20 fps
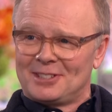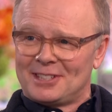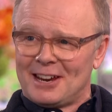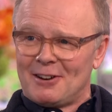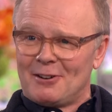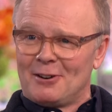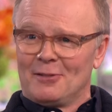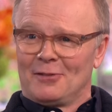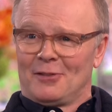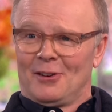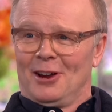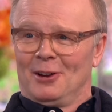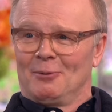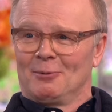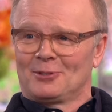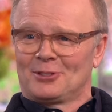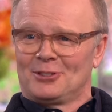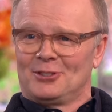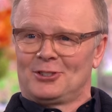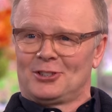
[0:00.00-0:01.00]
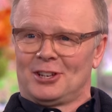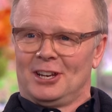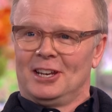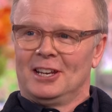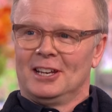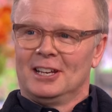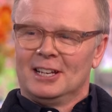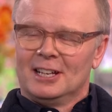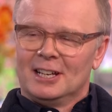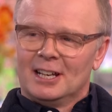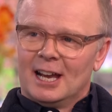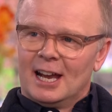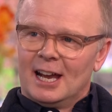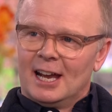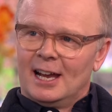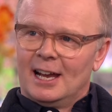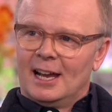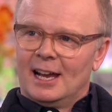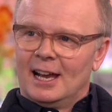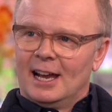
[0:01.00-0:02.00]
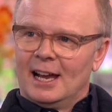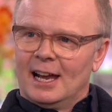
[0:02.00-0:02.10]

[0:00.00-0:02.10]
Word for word: yes. Terrifying, isn't she? She was very